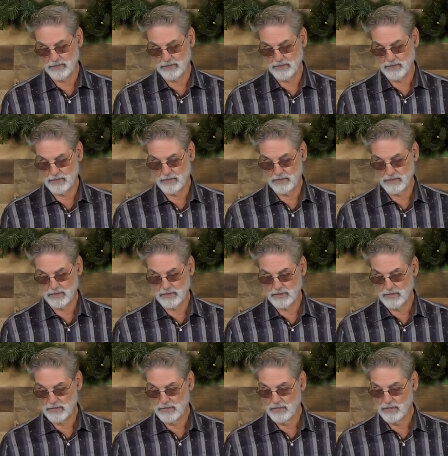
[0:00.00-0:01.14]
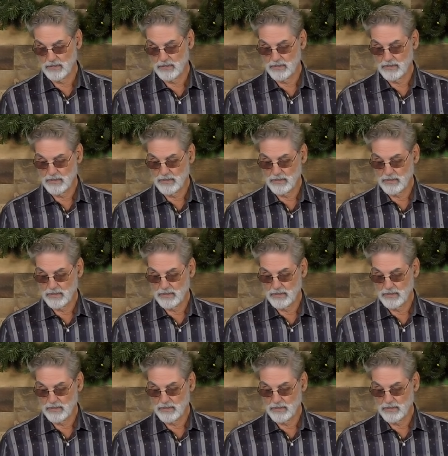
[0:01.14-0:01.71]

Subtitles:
Nobody speaks.